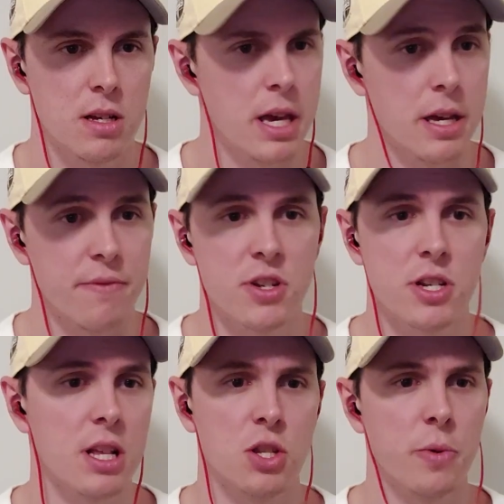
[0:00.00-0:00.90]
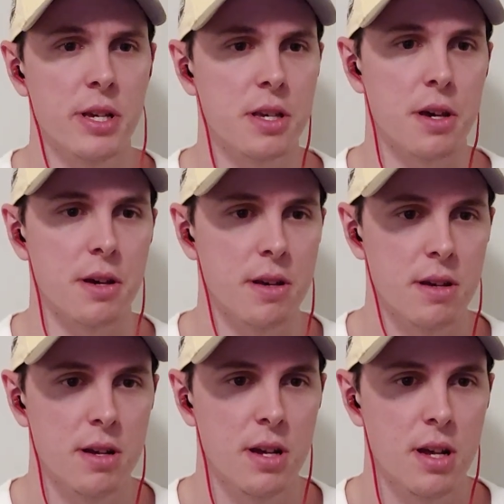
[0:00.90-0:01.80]
Yeah, he finished it like 2 weeks ago.
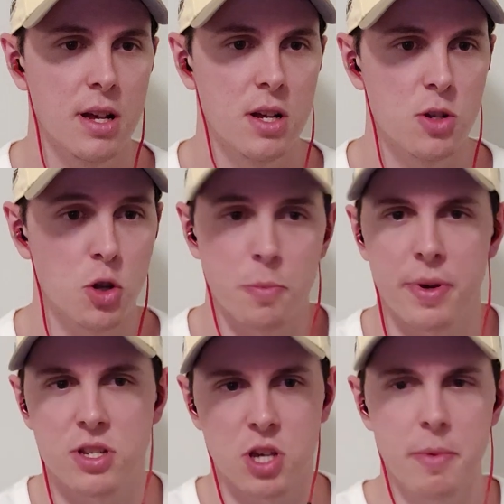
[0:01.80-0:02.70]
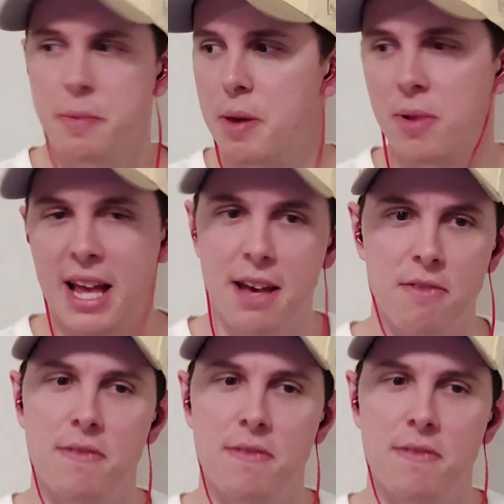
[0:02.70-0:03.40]
Dude, so many people have.